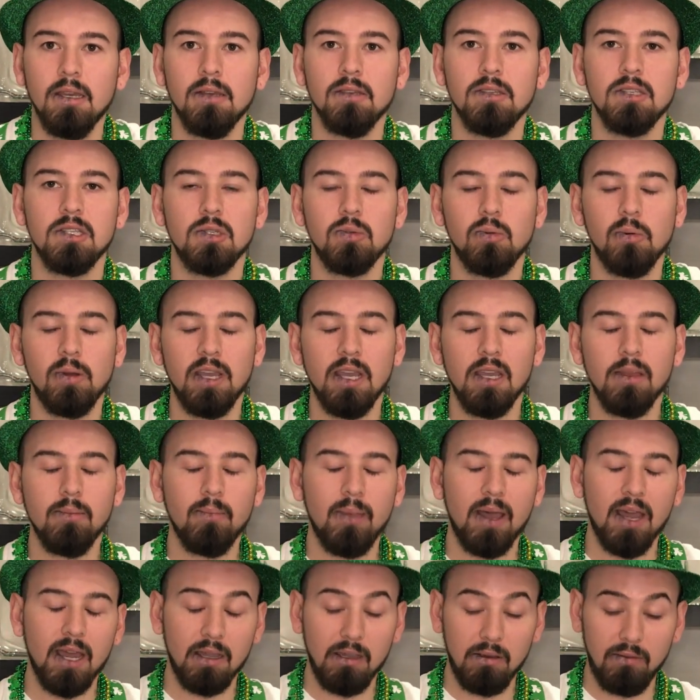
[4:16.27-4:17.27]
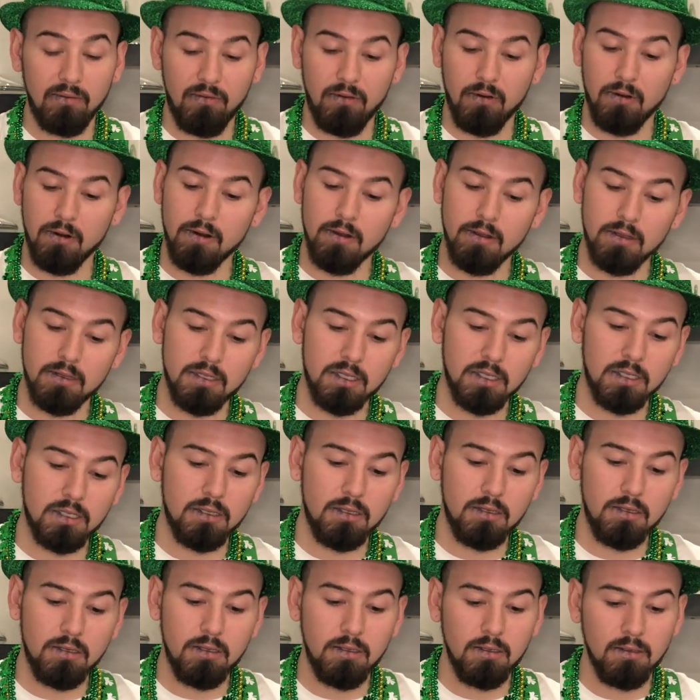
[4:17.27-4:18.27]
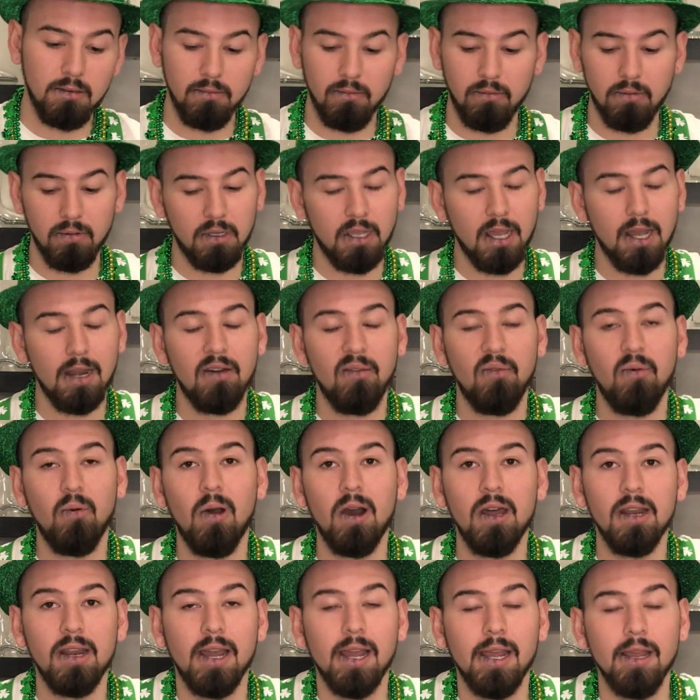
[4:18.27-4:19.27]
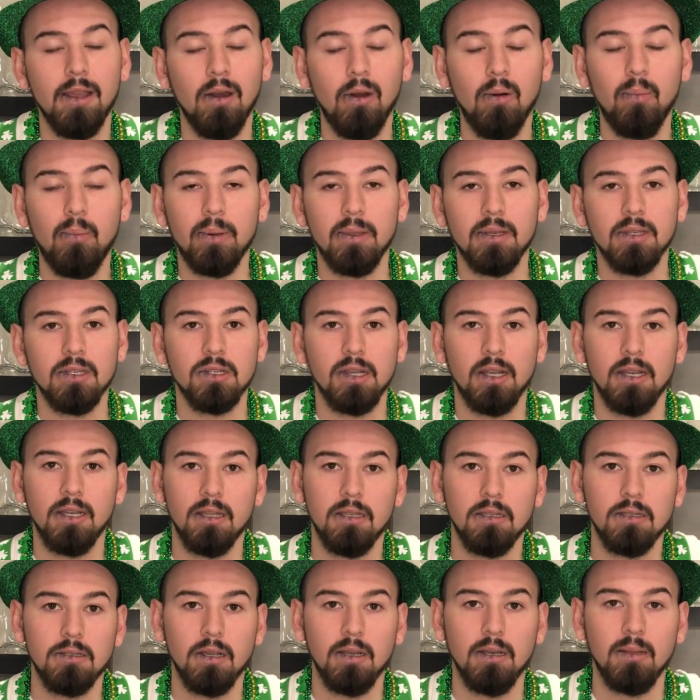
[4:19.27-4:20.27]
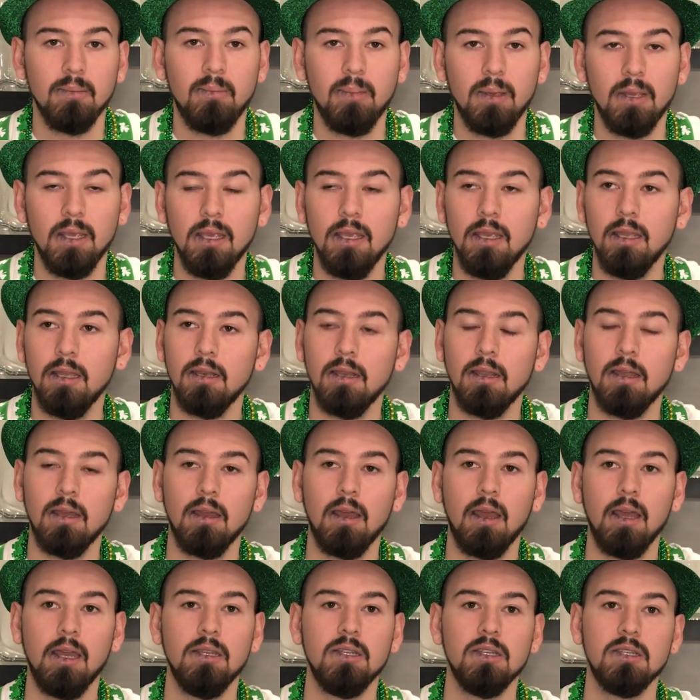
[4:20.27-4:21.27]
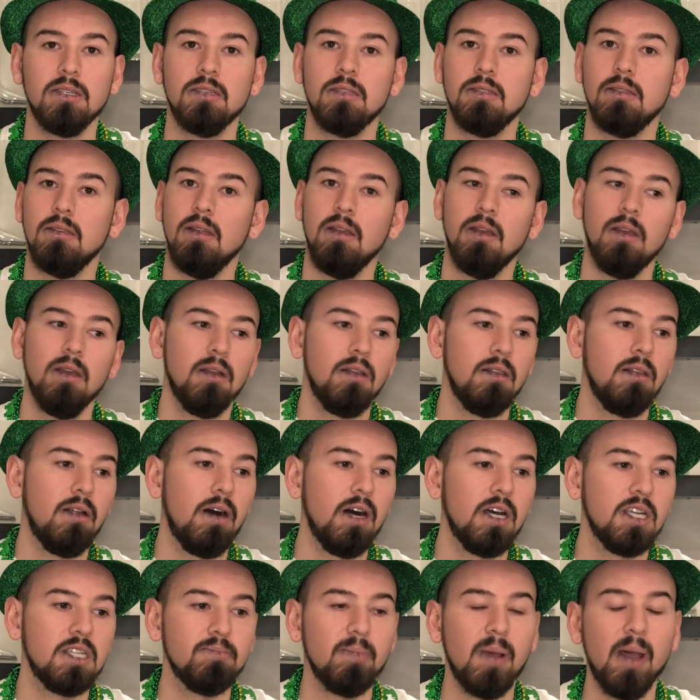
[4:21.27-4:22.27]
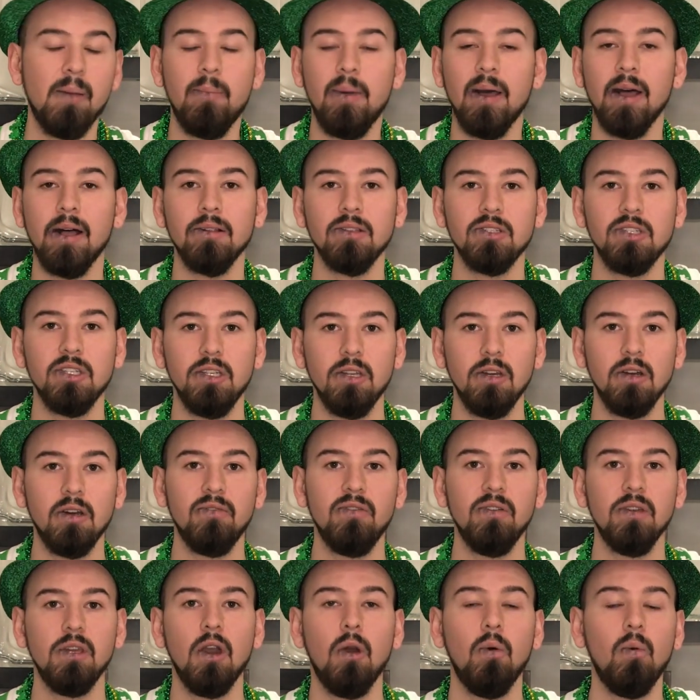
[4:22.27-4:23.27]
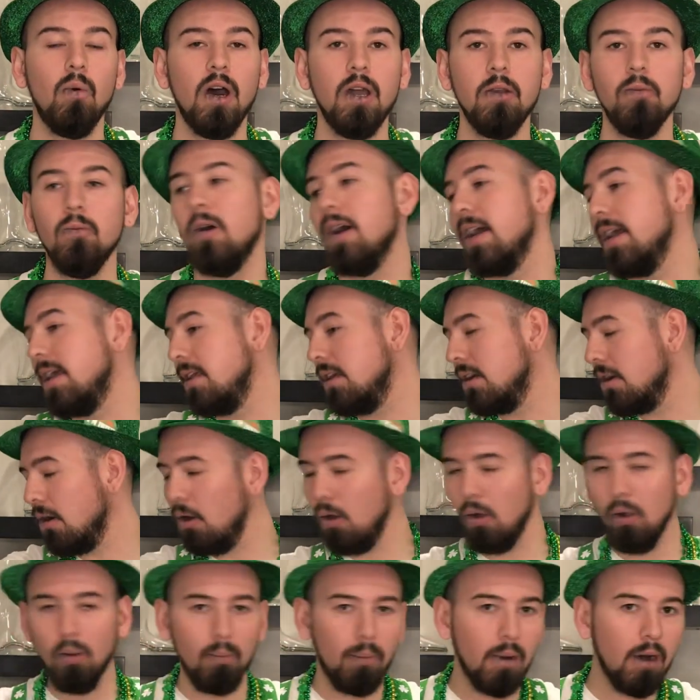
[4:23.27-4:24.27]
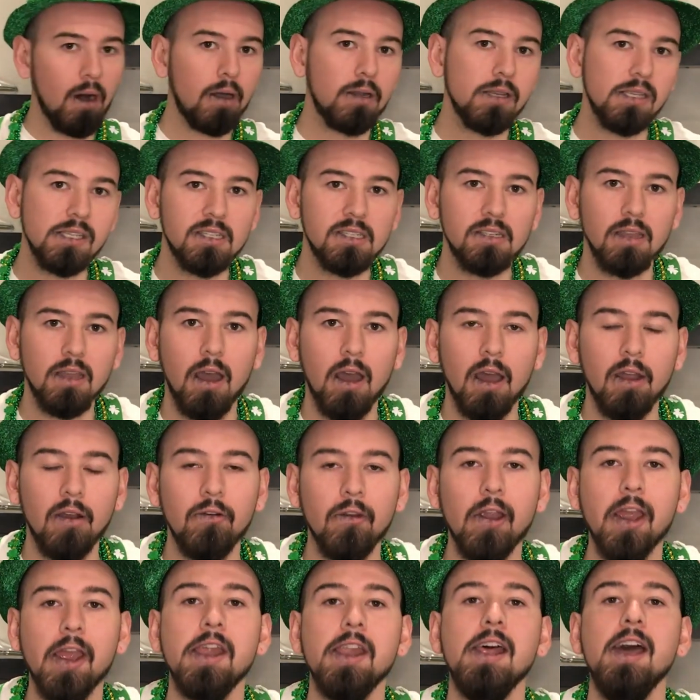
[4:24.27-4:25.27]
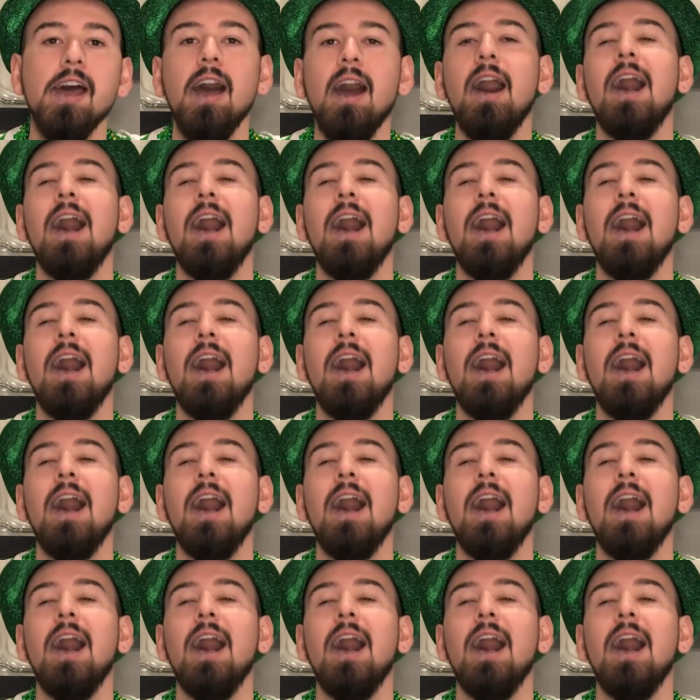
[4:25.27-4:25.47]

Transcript: swaying back and forth, just kind of one eye open, trying to pee, and I just lost my balance. If you go one way, your whole body's gone, right?